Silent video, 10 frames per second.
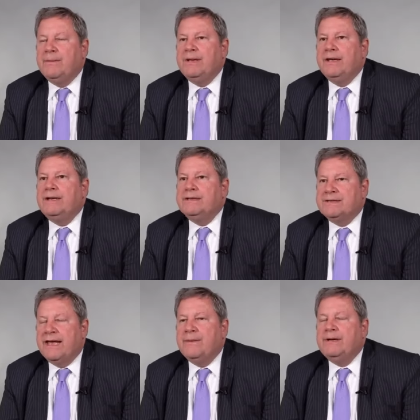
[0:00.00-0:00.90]
Abiy and
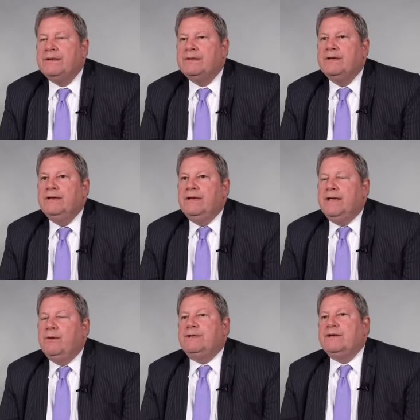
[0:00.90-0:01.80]
his cabinet.
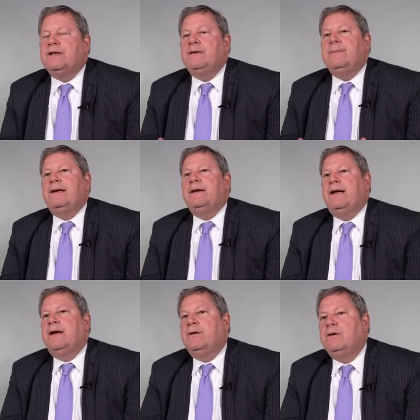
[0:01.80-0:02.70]
And we talked about
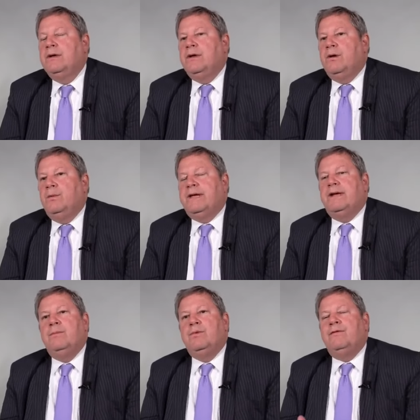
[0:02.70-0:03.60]
how we
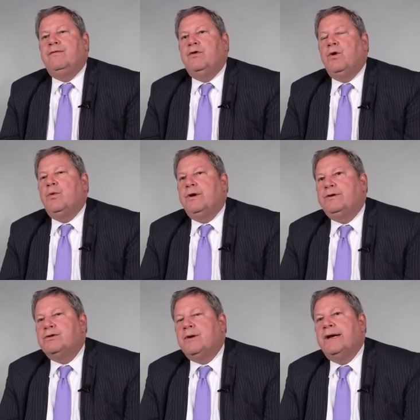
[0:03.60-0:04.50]
can move
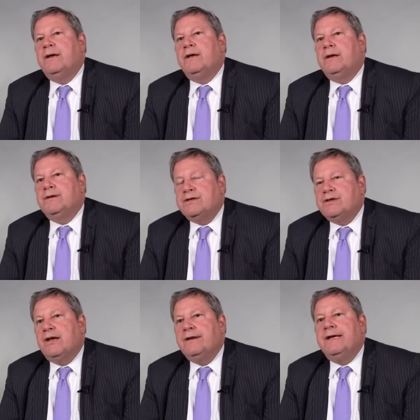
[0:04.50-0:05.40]
forward to try to
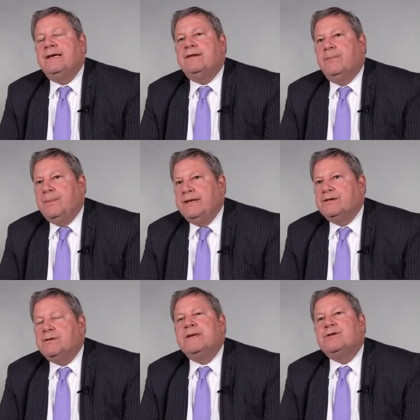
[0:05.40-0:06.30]
consolidate the
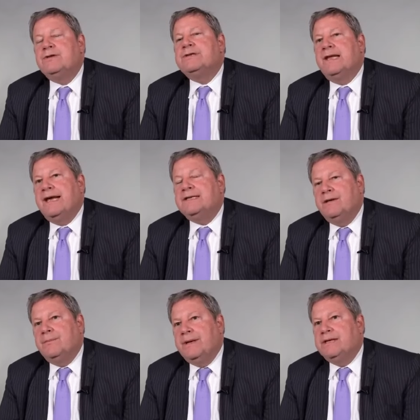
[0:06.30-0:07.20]
peace, to make sure it's a
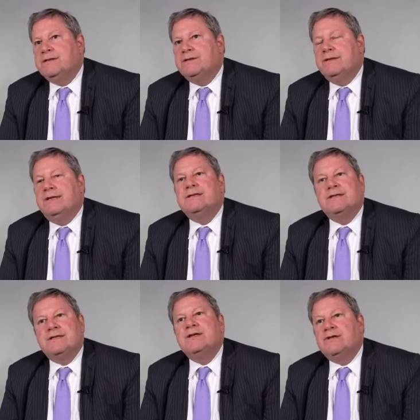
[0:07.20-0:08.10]
lasting peace, that the
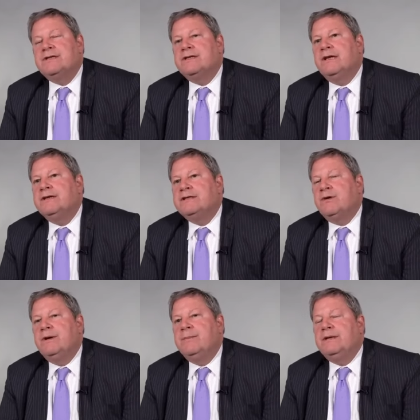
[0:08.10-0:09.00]
cessation hostilities
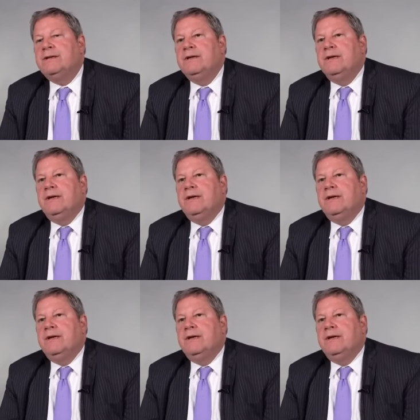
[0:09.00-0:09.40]
agreement